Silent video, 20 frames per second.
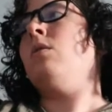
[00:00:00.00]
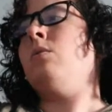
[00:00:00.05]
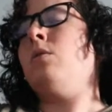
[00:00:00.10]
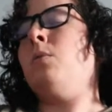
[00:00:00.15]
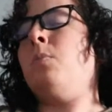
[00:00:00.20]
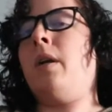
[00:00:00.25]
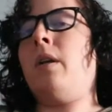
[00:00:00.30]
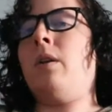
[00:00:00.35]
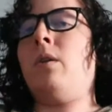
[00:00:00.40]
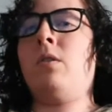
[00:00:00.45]

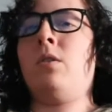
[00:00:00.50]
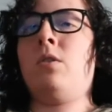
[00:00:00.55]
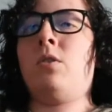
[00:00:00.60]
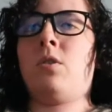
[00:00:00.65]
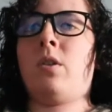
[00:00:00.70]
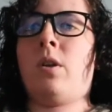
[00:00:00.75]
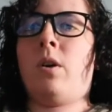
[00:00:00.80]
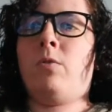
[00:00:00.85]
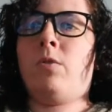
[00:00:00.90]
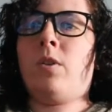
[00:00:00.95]
Don't depend on
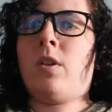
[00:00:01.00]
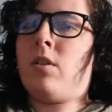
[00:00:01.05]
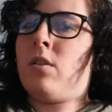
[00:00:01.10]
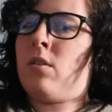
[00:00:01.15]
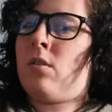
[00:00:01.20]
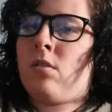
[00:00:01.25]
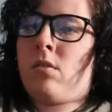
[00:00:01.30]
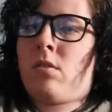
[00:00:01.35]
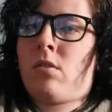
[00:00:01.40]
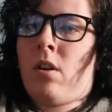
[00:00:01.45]
yourself
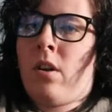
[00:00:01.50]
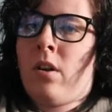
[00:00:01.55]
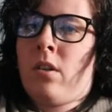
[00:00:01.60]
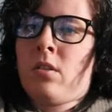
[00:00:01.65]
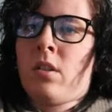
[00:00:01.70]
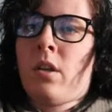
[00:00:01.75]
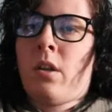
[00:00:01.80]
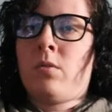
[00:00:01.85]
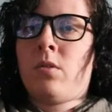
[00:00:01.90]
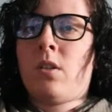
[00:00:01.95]
because
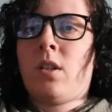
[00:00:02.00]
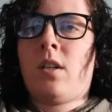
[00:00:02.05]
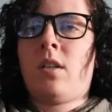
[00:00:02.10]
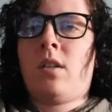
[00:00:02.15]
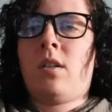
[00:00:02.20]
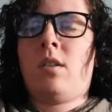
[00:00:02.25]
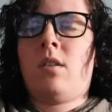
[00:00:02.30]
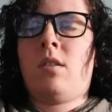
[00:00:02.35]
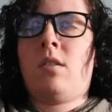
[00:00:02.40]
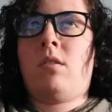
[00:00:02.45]
ourselves
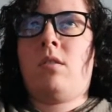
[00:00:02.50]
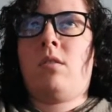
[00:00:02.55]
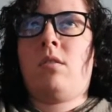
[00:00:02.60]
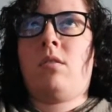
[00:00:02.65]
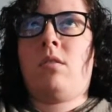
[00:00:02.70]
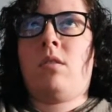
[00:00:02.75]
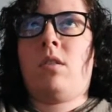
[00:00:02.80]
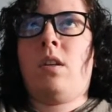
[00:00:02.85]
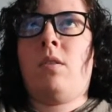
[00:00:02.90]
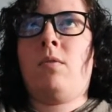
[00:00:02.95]

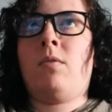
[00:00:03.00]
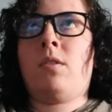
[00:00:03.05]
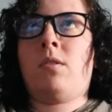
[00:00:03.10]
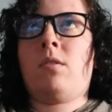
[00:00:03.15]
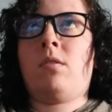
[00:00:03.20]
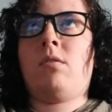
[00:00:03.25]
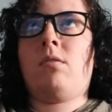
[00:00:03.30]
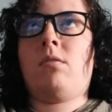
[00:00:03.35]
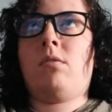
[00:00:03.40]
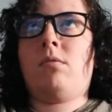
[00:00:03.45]
can leave
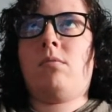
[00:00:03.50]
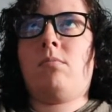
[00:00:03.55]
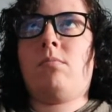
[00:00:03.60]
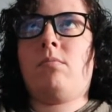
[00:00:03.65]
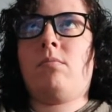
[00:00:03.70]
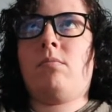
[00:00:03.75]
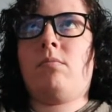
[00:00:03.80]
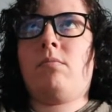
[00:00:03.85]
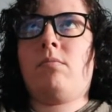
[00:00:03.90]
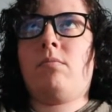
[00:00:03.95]
us
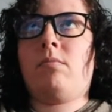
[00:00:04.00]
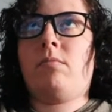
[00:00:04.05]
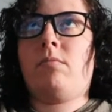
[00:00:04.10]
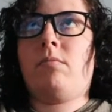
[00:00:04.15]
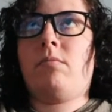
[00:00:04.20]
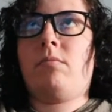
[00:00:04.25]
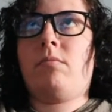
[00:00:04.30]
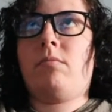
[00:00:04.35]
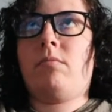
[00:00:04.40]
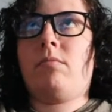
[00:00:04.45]

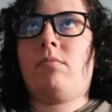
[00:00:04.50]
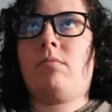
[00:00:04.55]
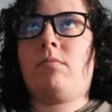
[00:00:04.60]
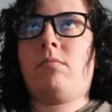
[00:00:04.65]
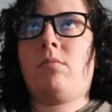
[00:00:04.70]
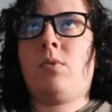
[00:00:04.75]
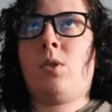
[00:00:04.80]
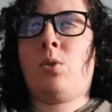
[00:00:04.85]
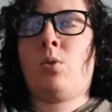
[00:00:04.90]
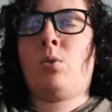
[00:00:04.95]

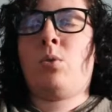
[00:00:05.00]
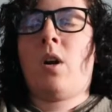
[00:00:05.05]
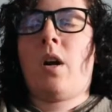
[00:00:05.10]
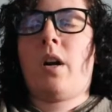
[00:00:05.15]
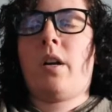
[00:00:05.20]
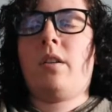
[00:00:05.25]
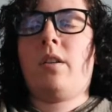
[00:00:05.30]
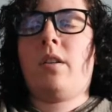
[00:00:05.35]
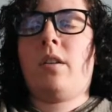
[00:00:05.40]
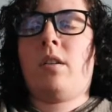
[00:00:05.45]

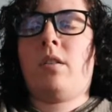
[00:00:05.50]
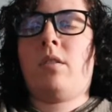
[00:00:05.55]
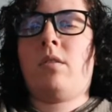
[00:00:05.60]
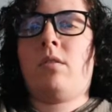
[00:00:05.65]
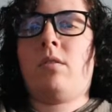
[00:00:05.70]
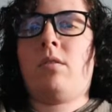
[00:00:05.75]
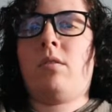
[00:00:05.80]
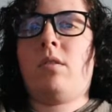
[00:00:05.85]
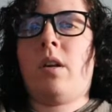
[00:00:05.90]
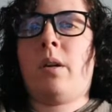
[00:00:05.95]
distraught
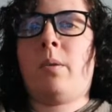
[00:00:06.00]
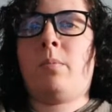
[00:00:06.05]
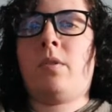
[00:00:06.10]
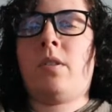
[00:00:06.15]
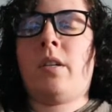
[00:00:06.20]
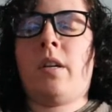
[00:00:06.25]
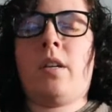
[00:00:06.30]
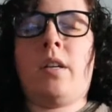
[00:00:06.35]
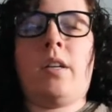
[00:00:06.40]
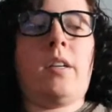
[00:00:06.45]
and
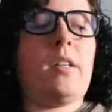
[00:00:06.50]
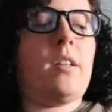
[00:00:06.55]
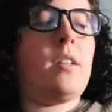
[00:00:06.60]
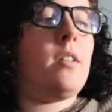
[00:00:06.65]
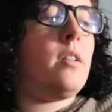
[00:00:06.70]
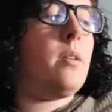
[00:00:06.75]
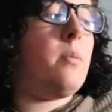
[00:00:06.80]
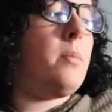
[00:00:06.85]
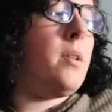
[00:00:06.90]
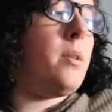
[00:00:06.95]
upsetting.
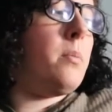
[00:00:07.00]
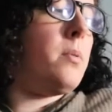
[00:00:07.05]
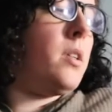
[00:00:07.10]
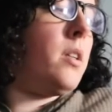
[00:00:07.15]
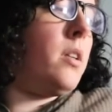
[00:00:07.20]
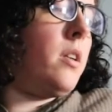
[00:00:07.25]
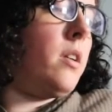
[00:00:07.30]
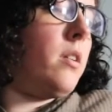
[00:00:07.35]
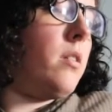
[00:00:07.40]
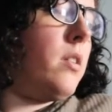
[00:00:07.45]
It can be
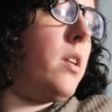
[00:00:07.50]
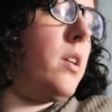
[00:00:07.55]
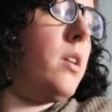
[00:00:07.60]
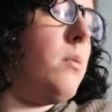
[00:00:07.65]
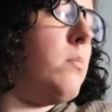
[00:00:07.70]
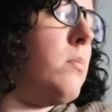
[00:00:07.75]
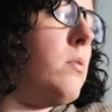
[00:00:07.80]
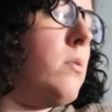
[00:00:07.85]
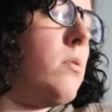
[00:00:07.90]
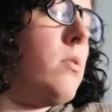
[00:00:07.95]
upsetting at
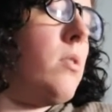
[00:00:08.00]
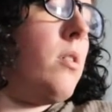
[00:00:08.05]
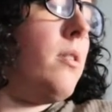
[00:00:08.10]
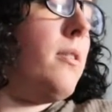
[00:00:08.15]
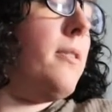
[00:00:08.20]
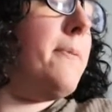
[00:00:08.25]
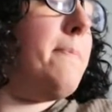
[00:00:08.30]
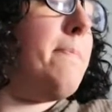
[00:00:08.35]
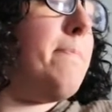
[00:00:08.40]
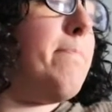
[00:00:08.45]
times,
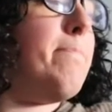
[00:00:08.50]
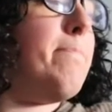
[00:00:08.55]
so.